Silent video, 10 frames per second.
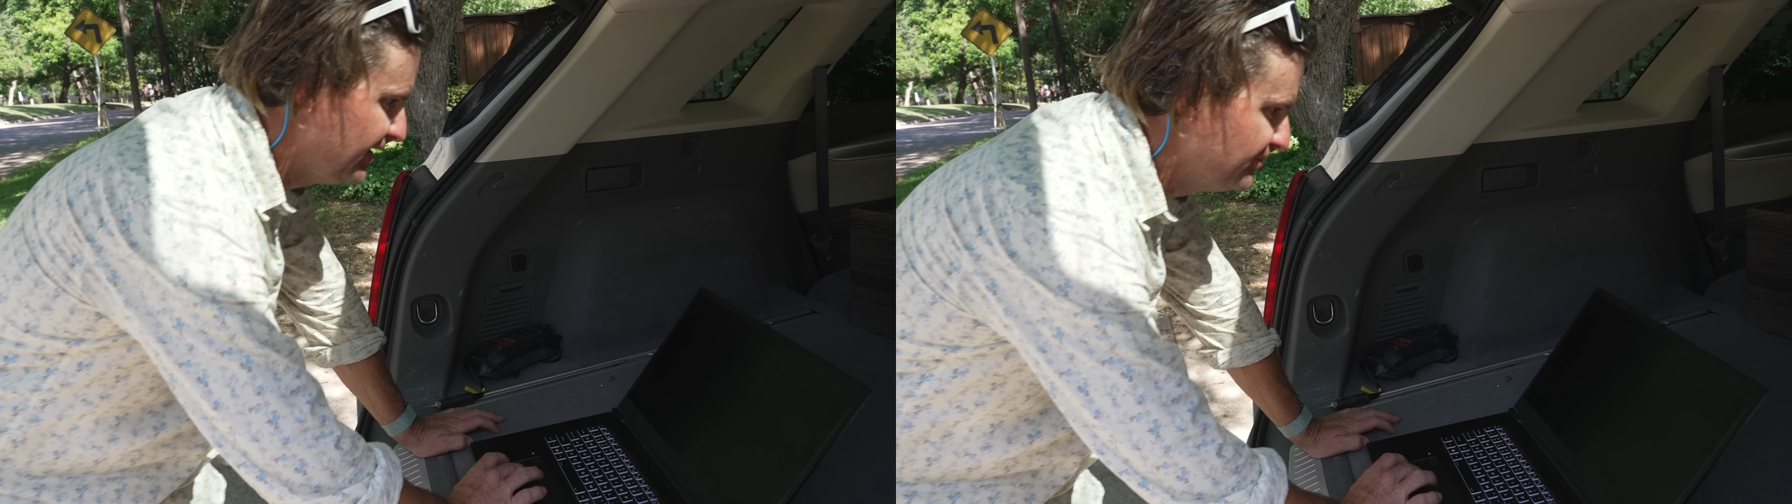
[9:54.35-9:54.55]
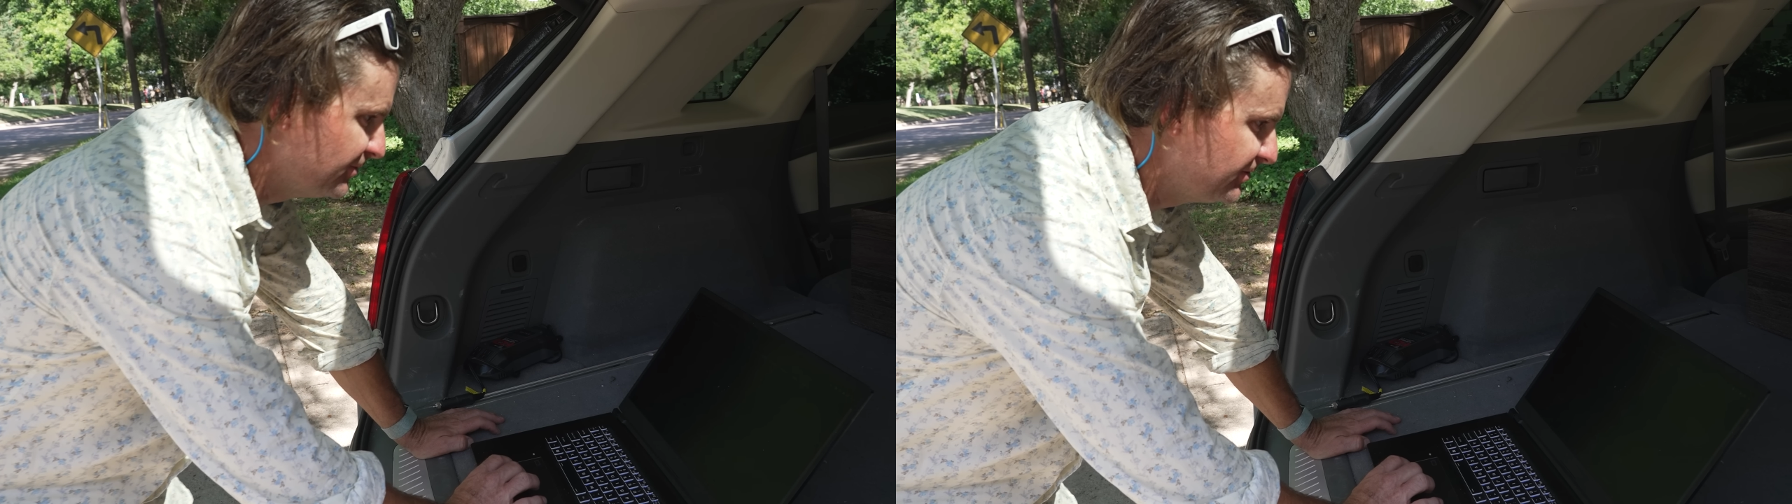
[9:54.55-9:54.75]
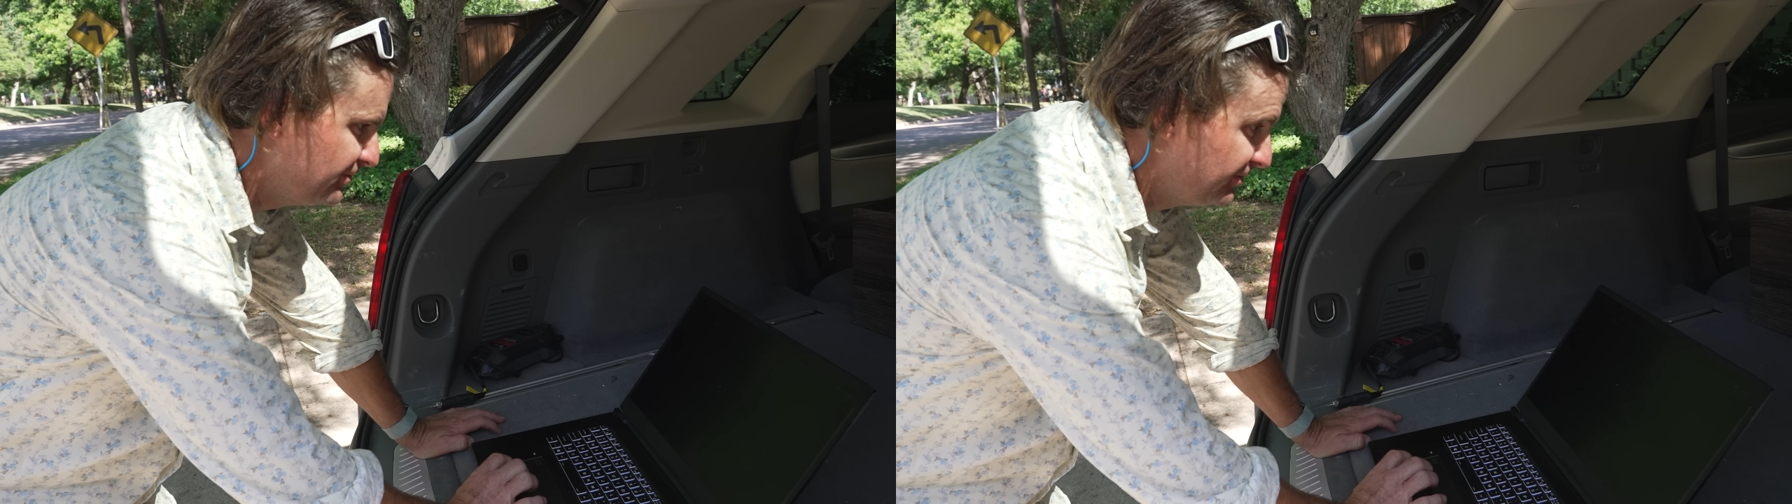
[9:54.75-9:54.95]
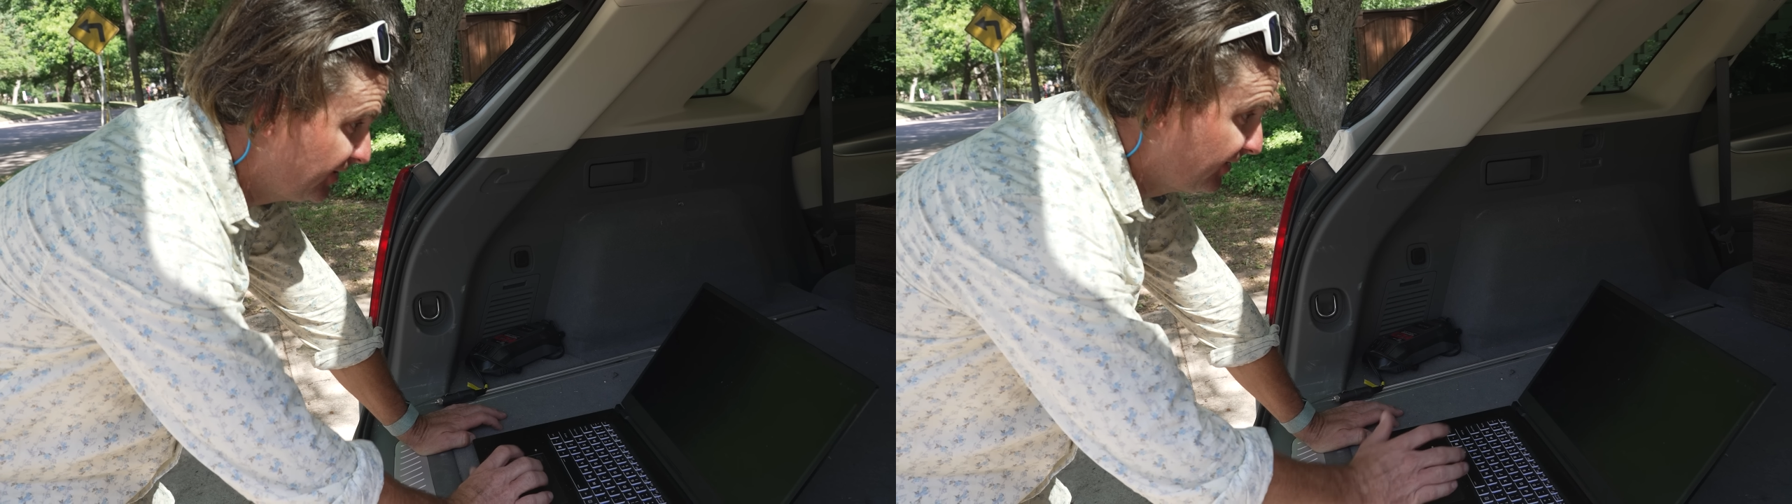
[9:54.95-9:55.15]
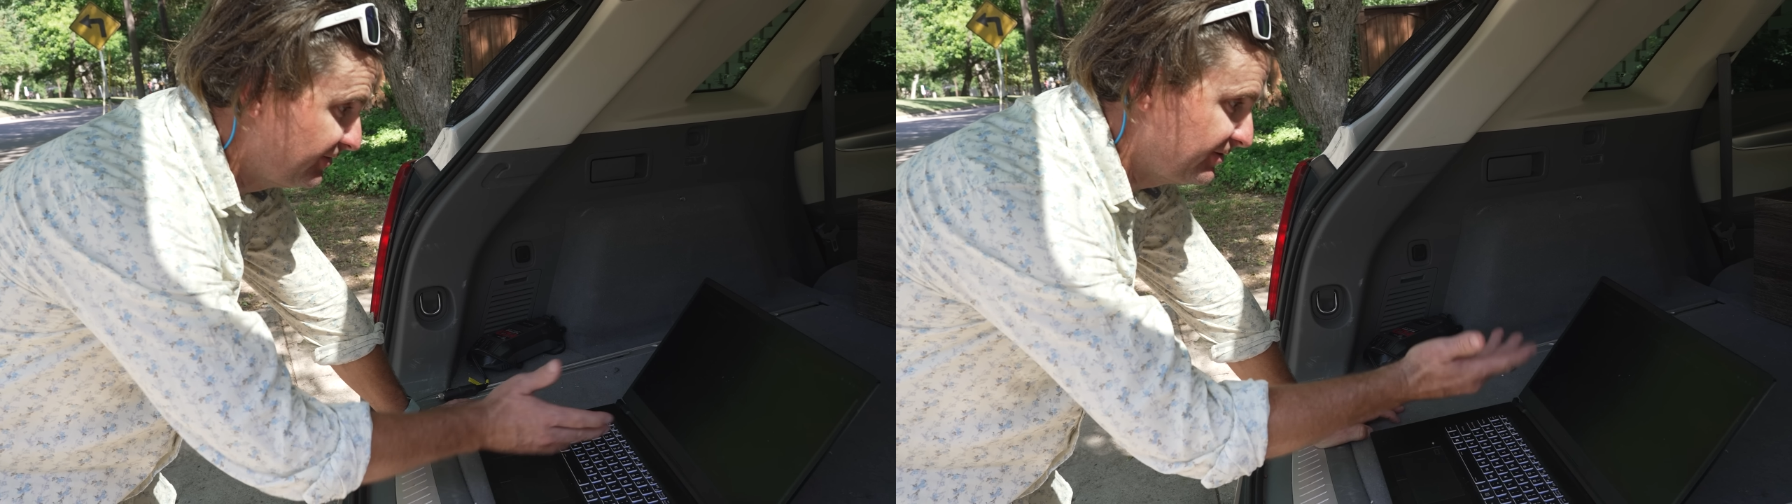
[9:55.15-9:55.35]
and we'll see what it
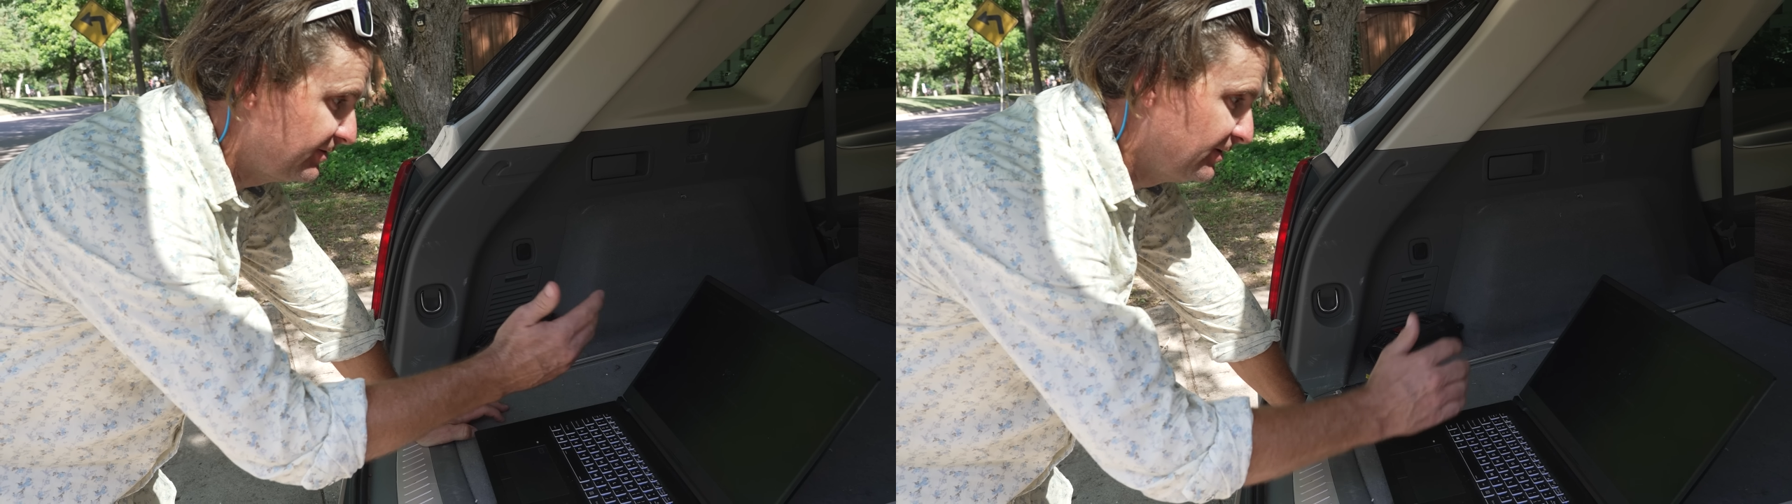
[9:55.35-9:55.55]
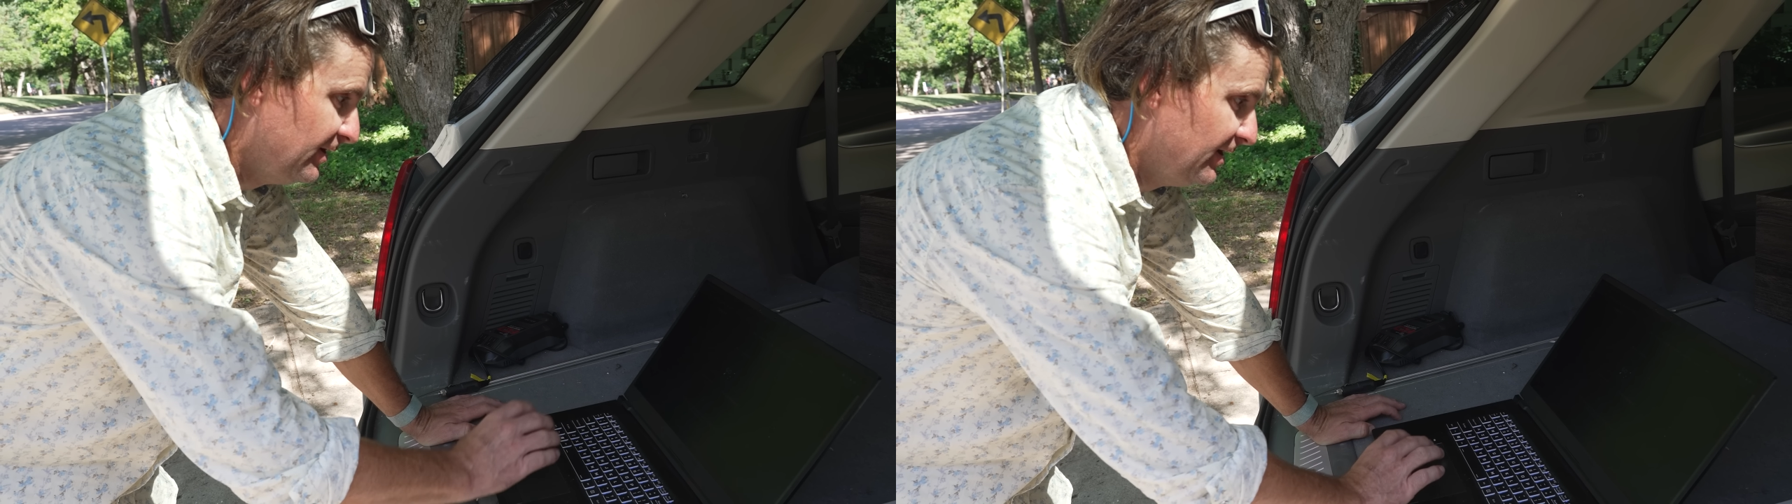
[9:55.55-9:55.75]
does.